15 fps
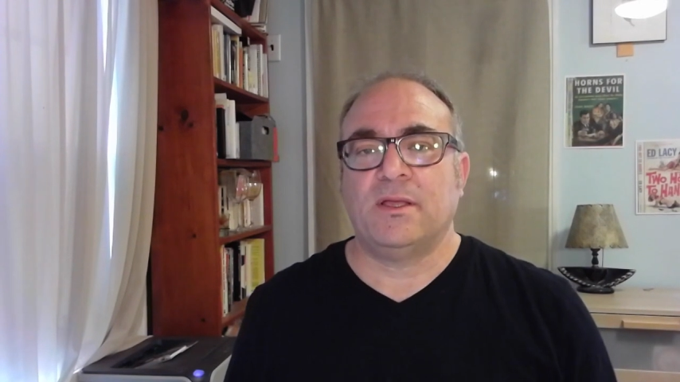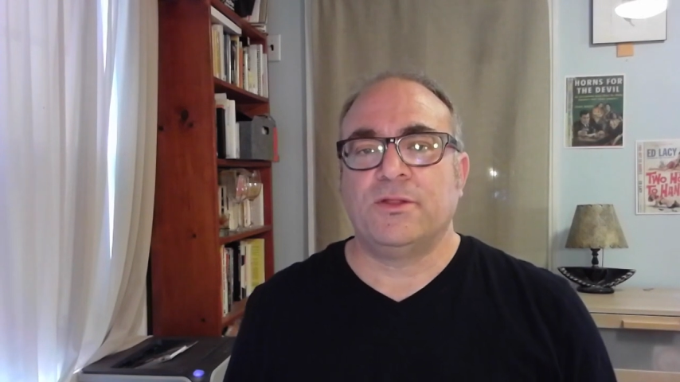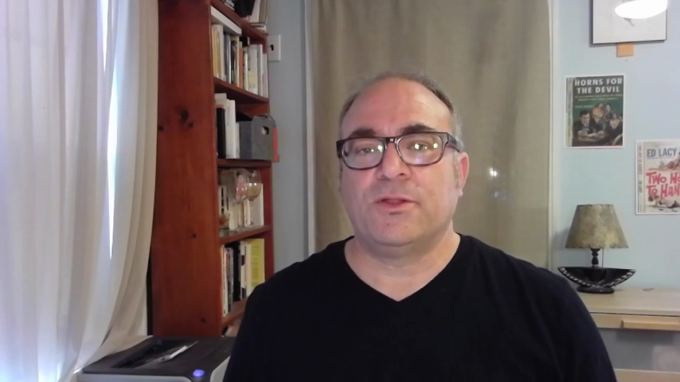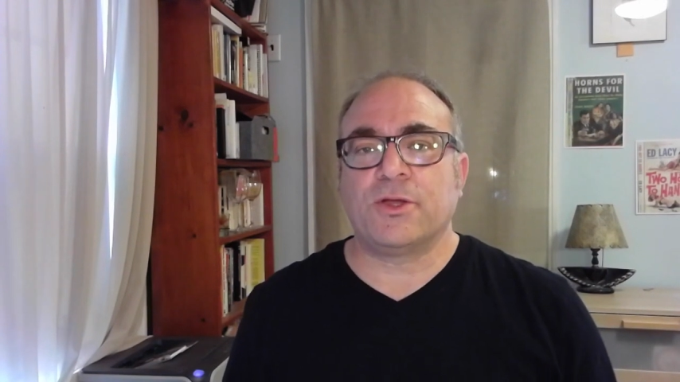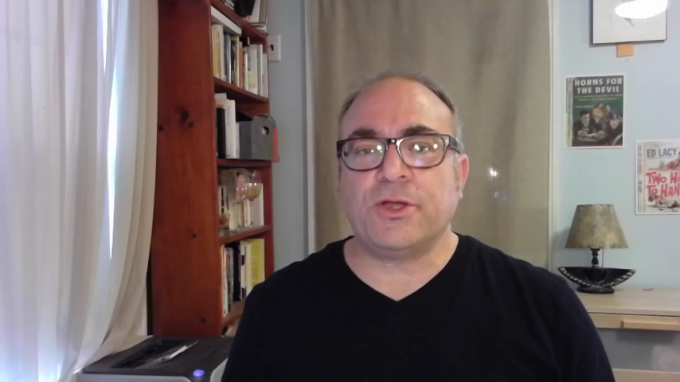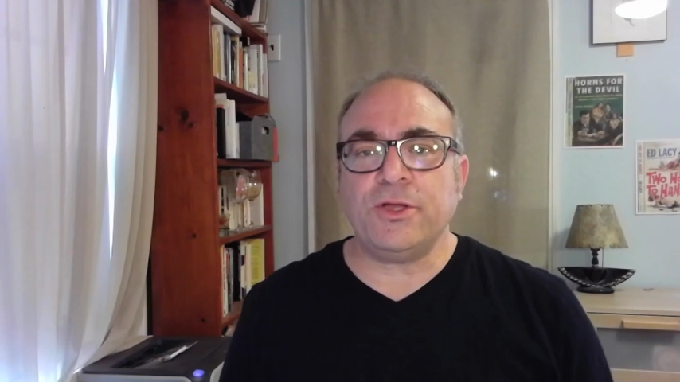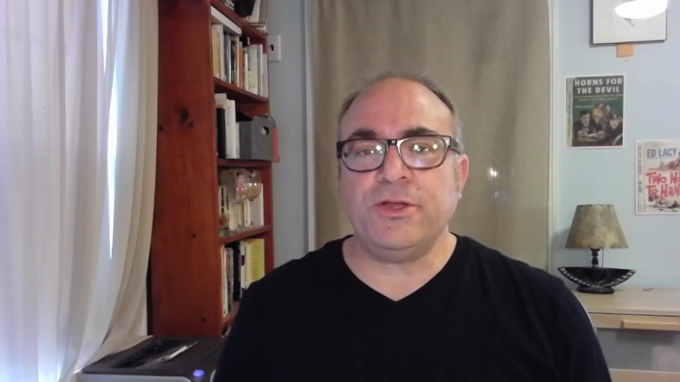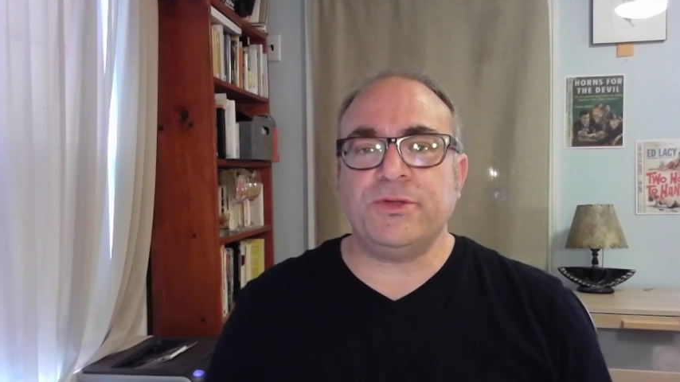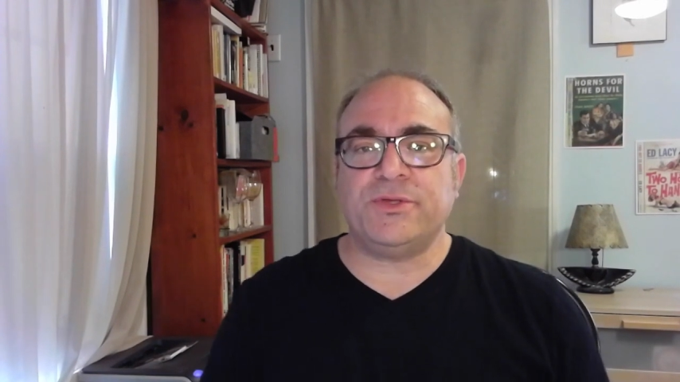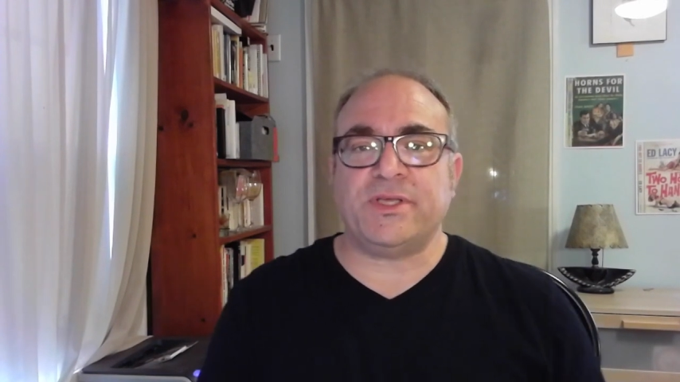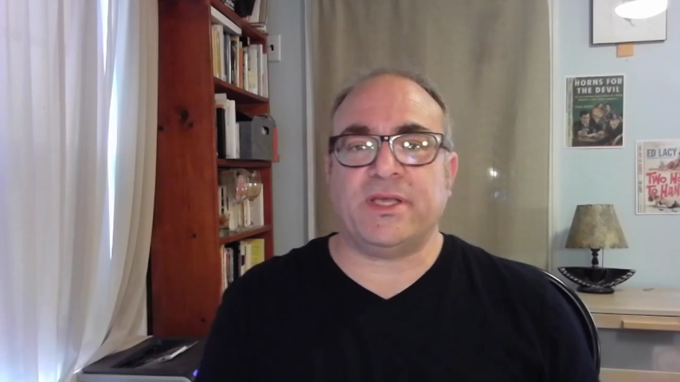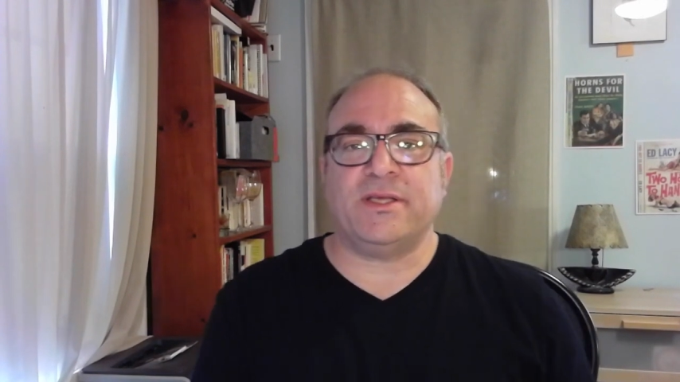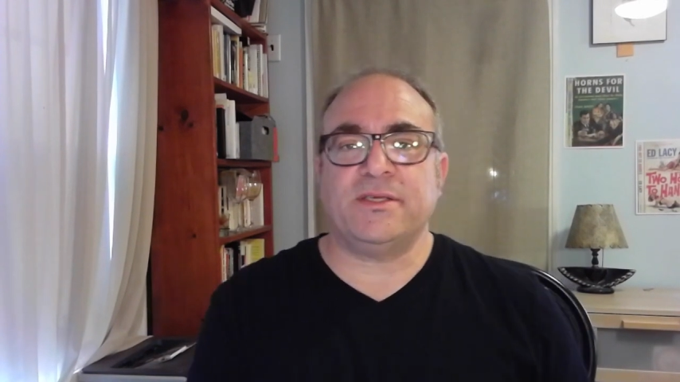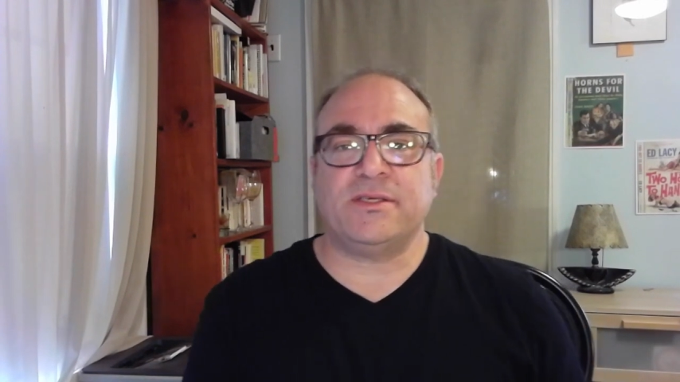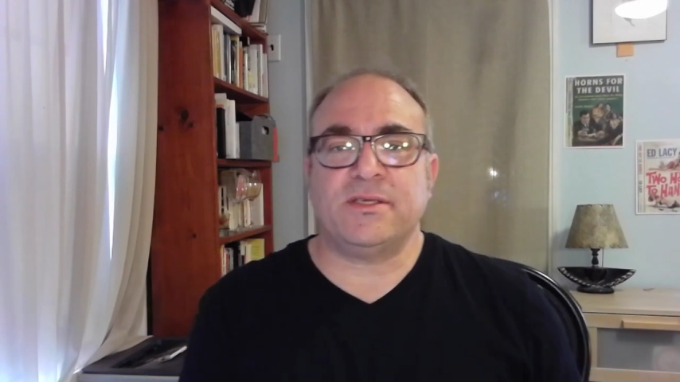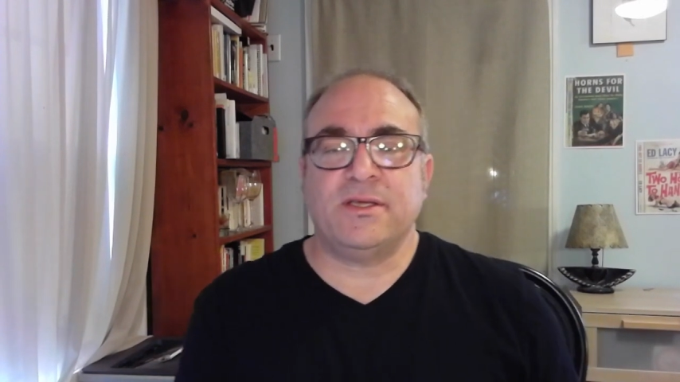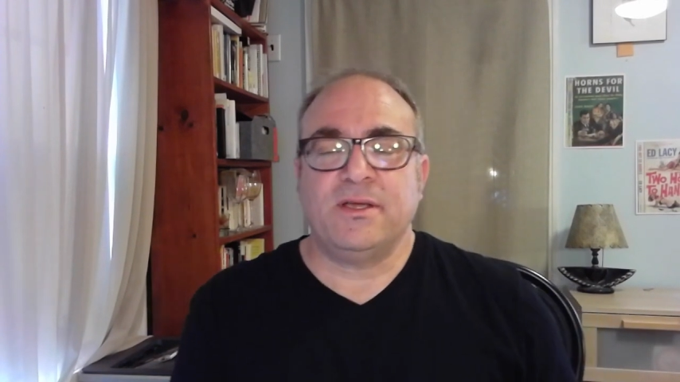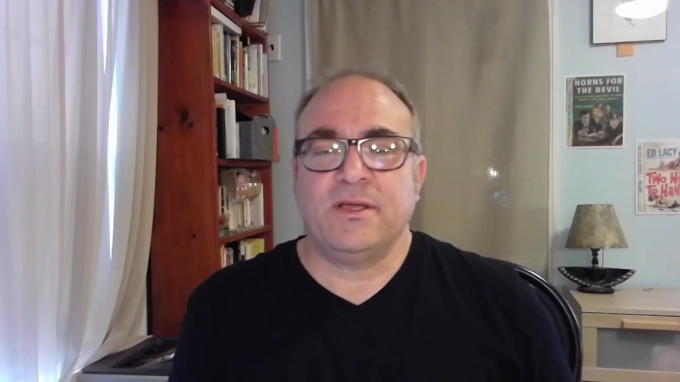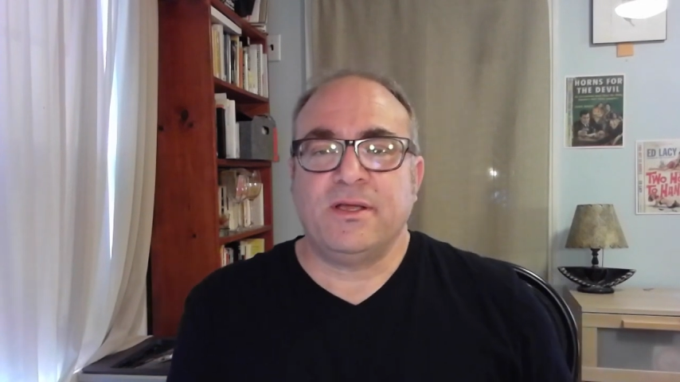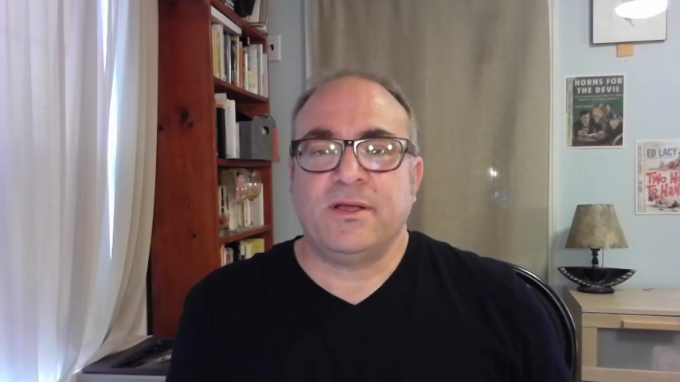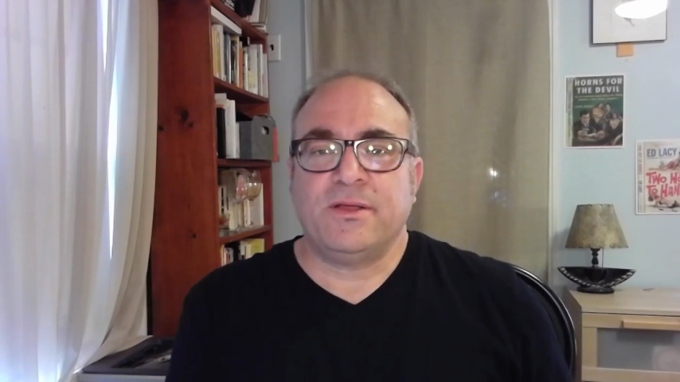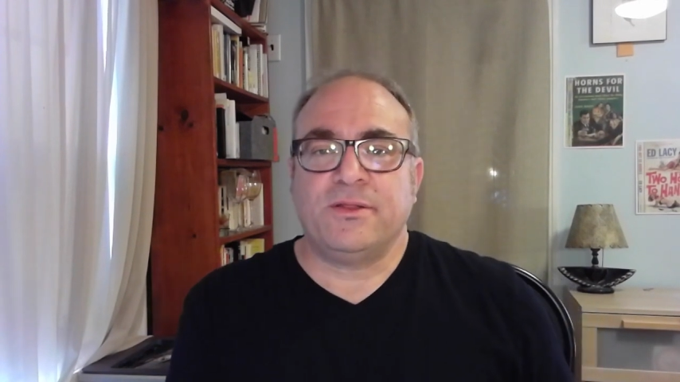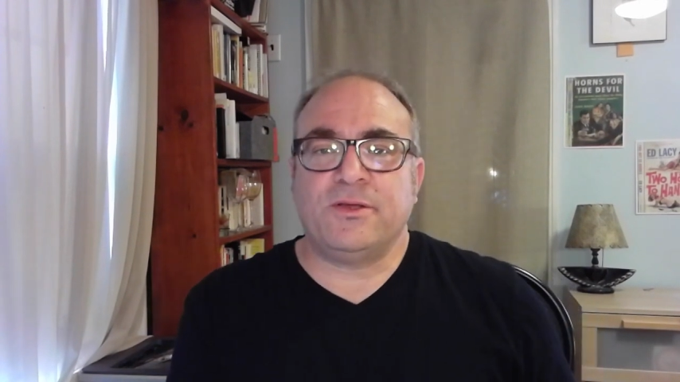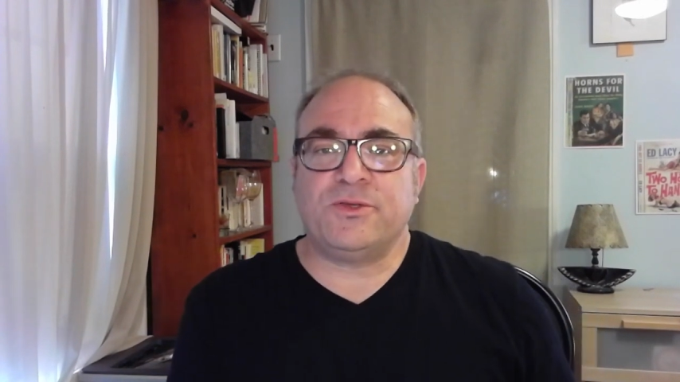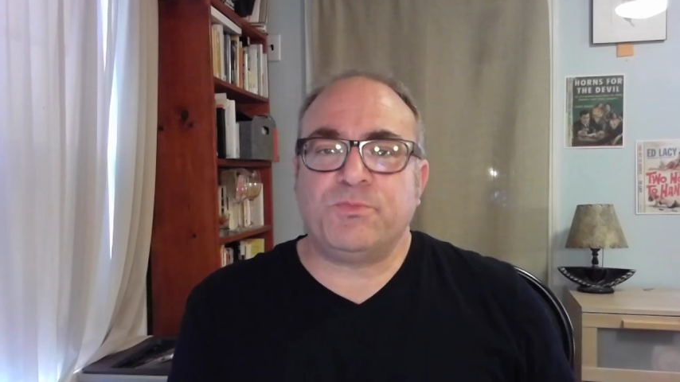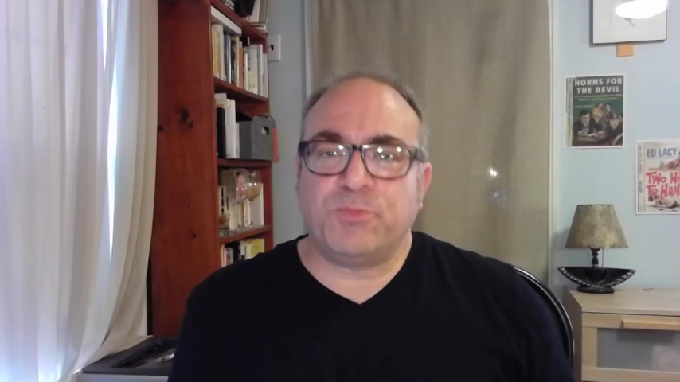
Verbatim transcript: The good news is there's